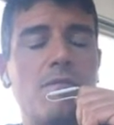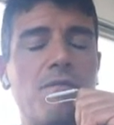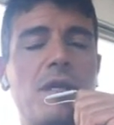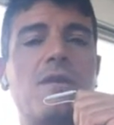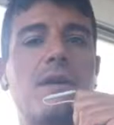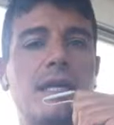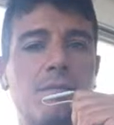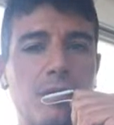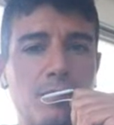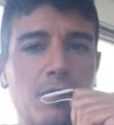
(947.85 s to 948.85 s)

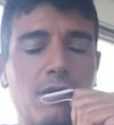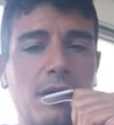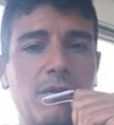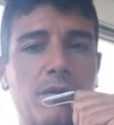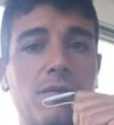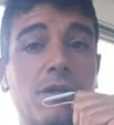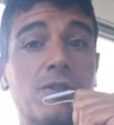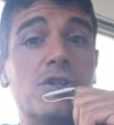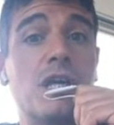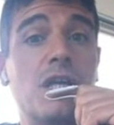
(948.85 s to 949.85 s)
federate people around the
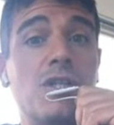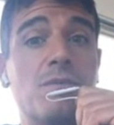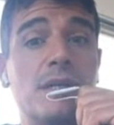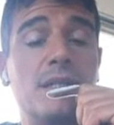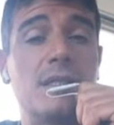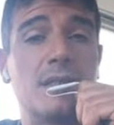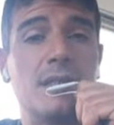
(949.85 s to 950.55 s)
real changement